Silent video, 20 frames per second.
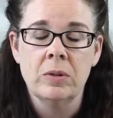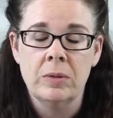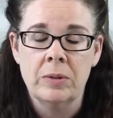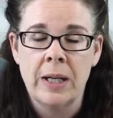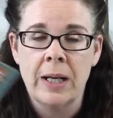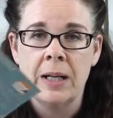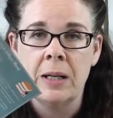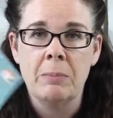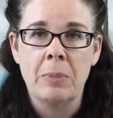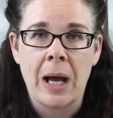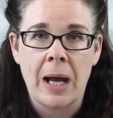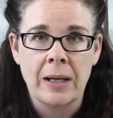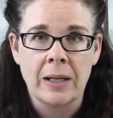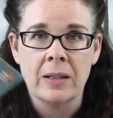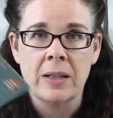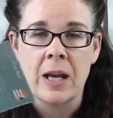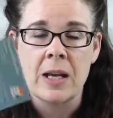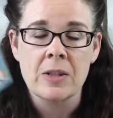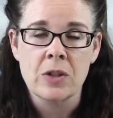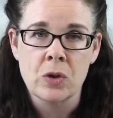getting back
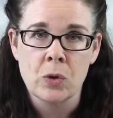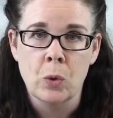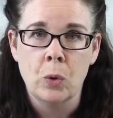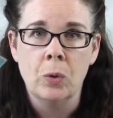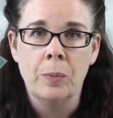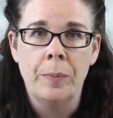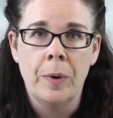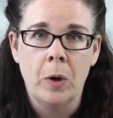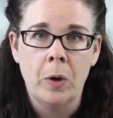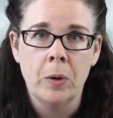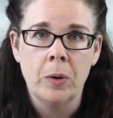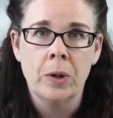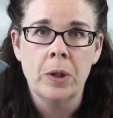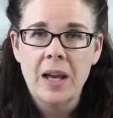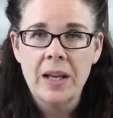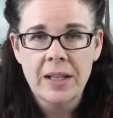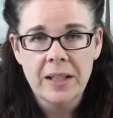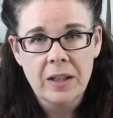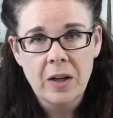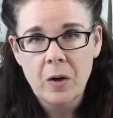in that school mode,
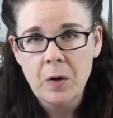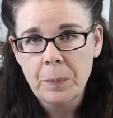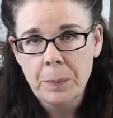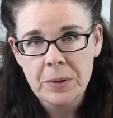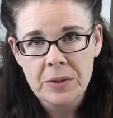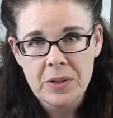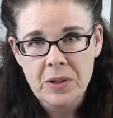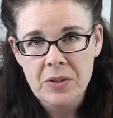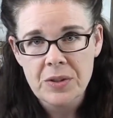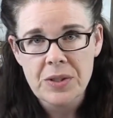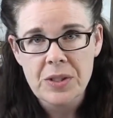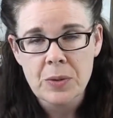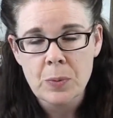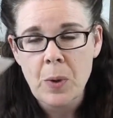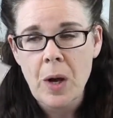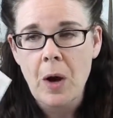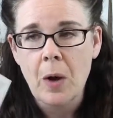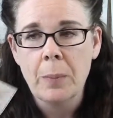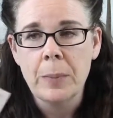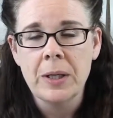it can help adults as
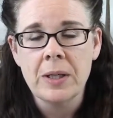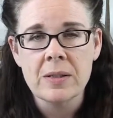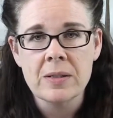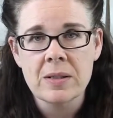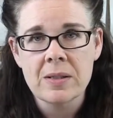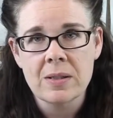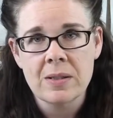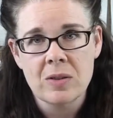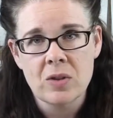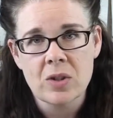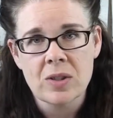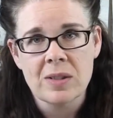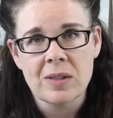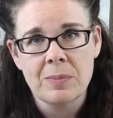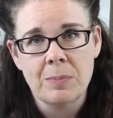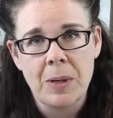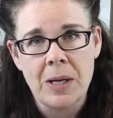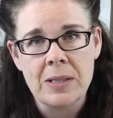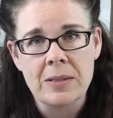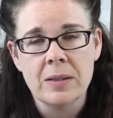well because it's
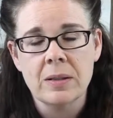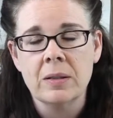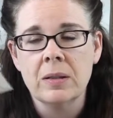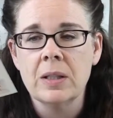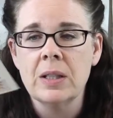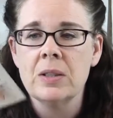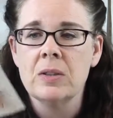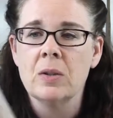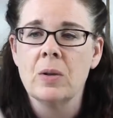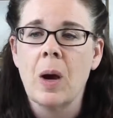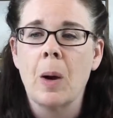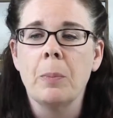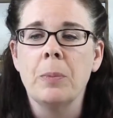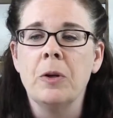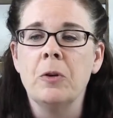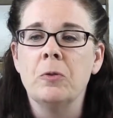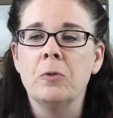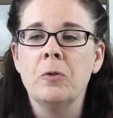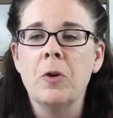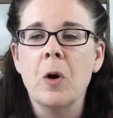just basically to help
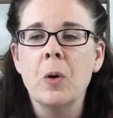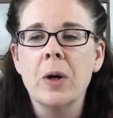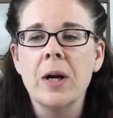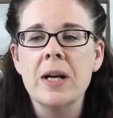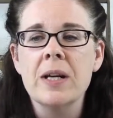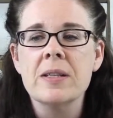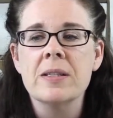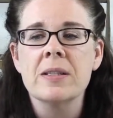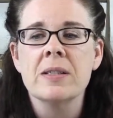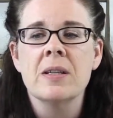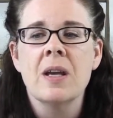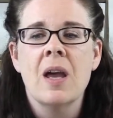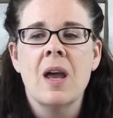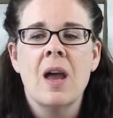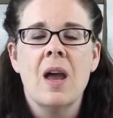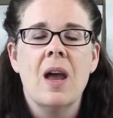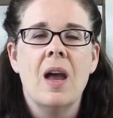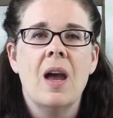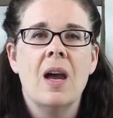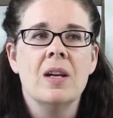you focus
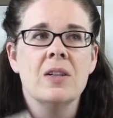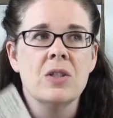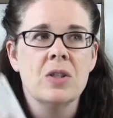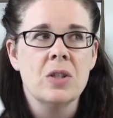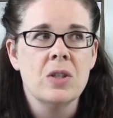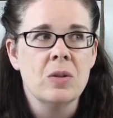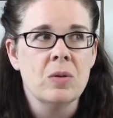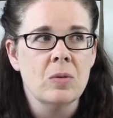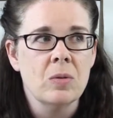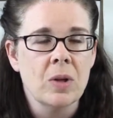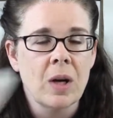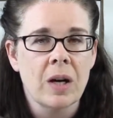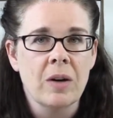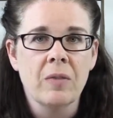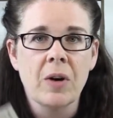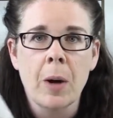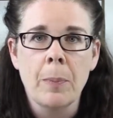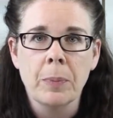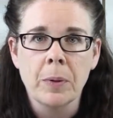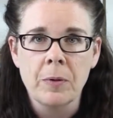and to kind
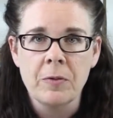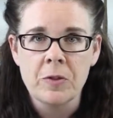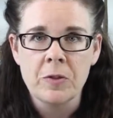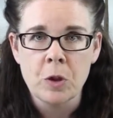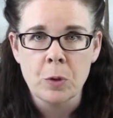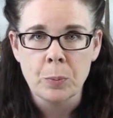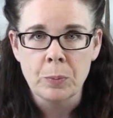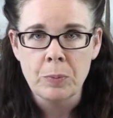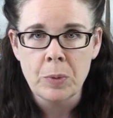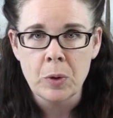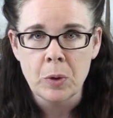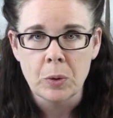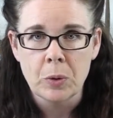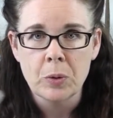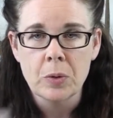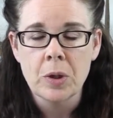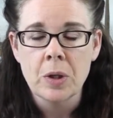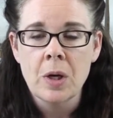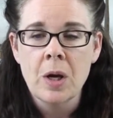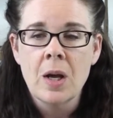of uplift your
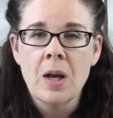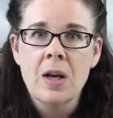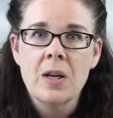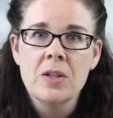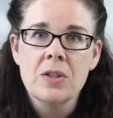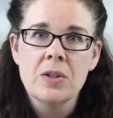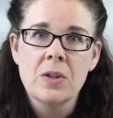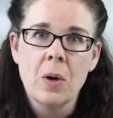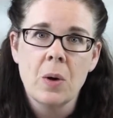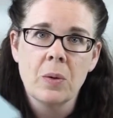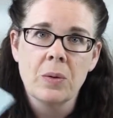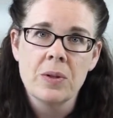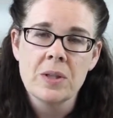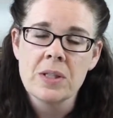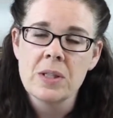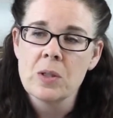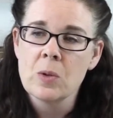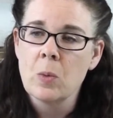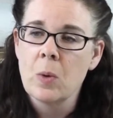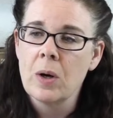mood. So
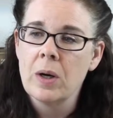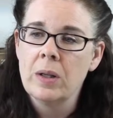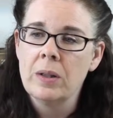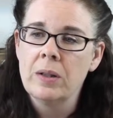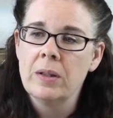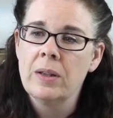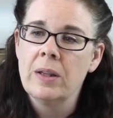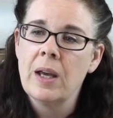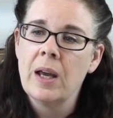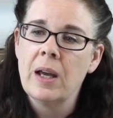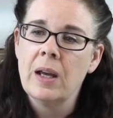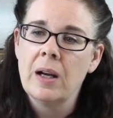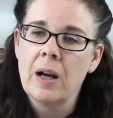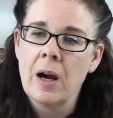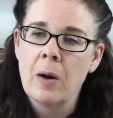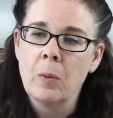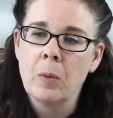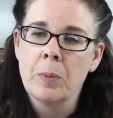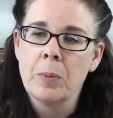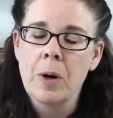this is one that
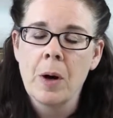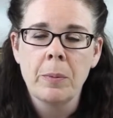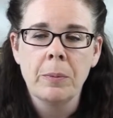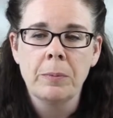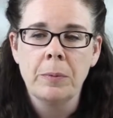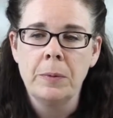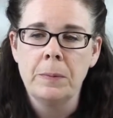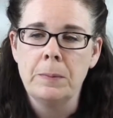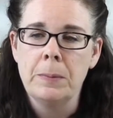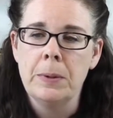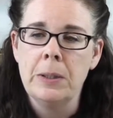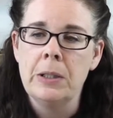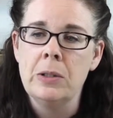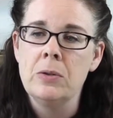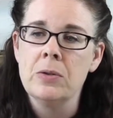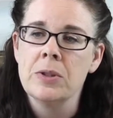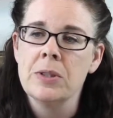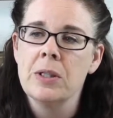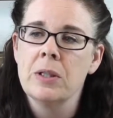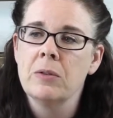I will probably be
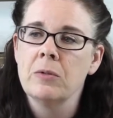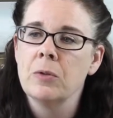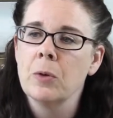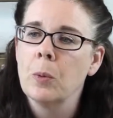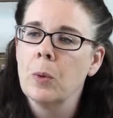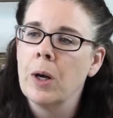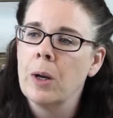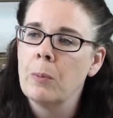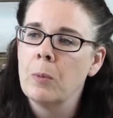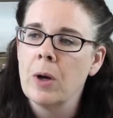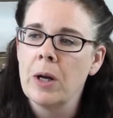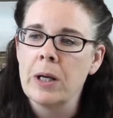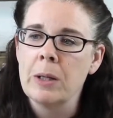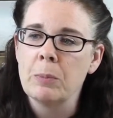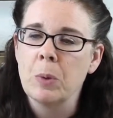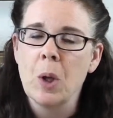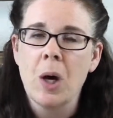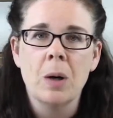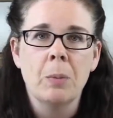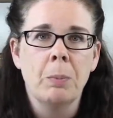using for when I'm writing
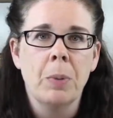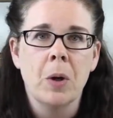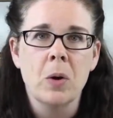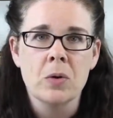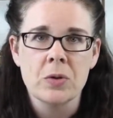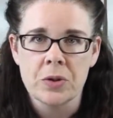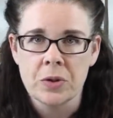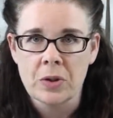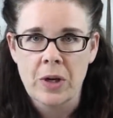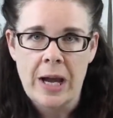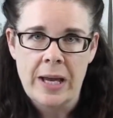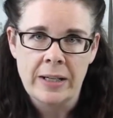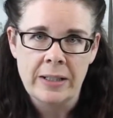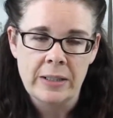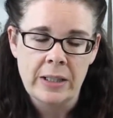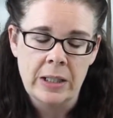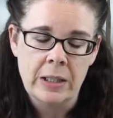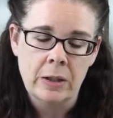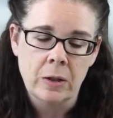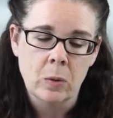blog posts or
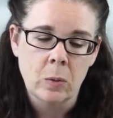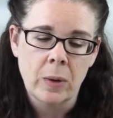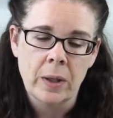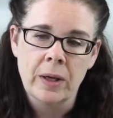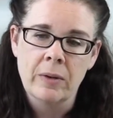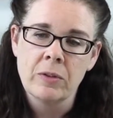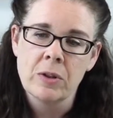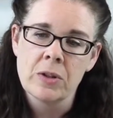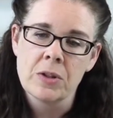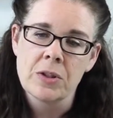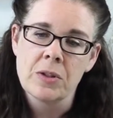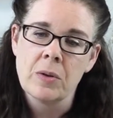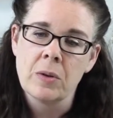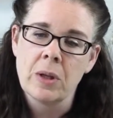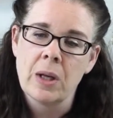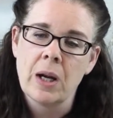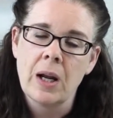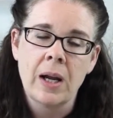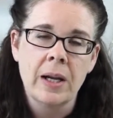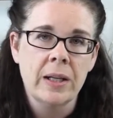editing or whatever so
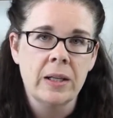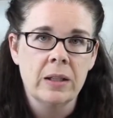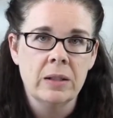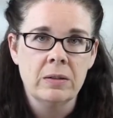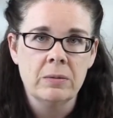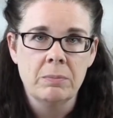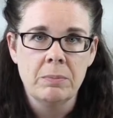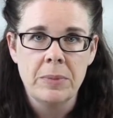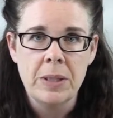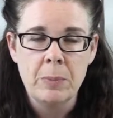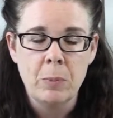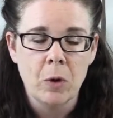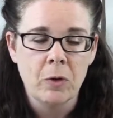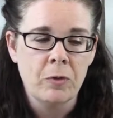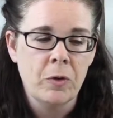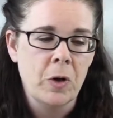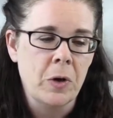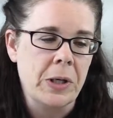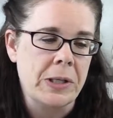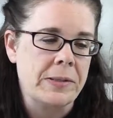that I can be more
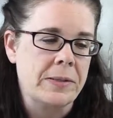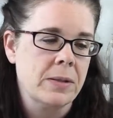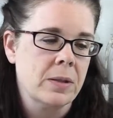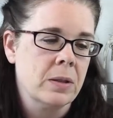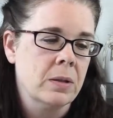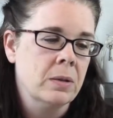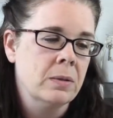focused.